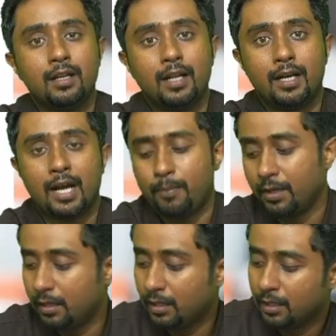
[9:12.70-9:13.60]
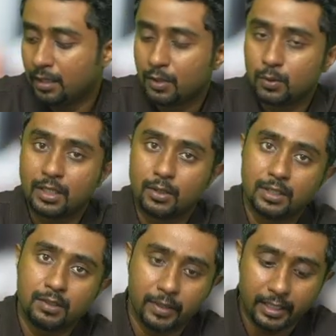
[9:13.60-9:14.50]
That happened in
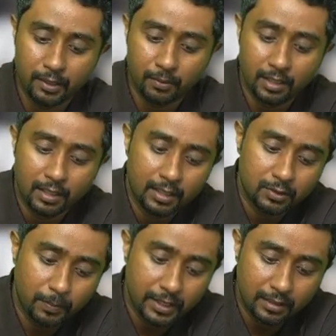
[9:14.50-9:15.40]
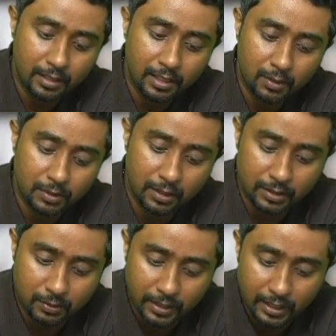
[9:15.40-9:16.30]
2021. So basically
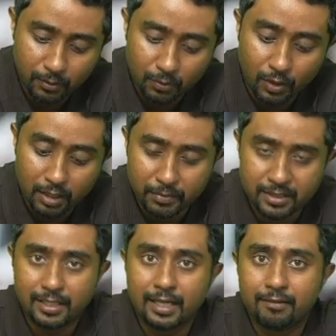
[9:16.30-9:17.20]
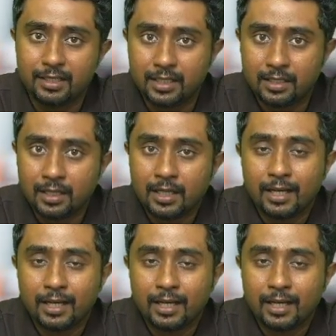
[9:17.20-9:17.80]
2021, what mistake we did?